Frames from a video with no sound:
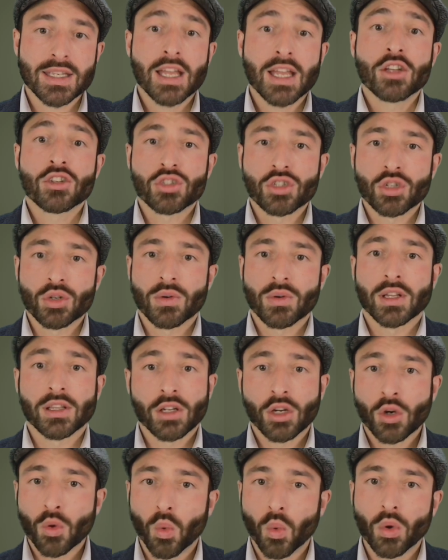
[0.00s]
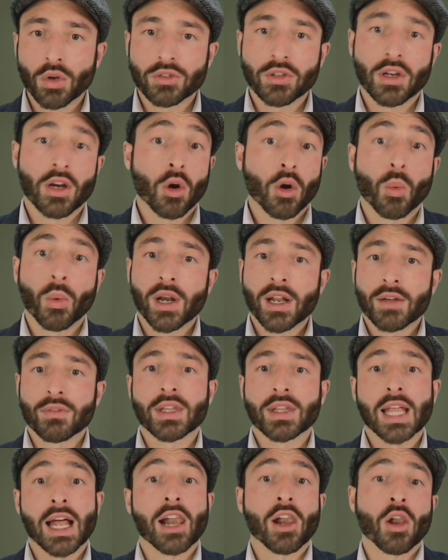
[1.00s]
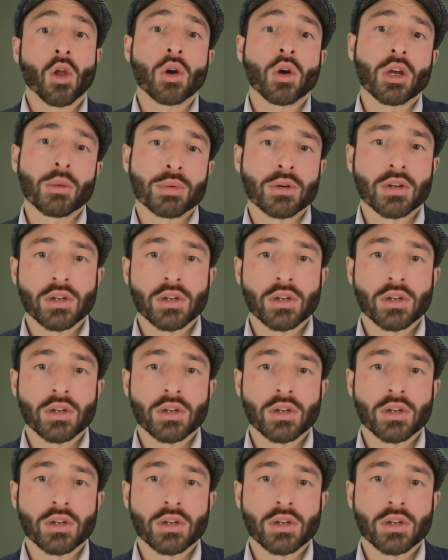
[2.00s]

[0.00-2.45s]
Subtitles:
during the quarter or whatever that longer period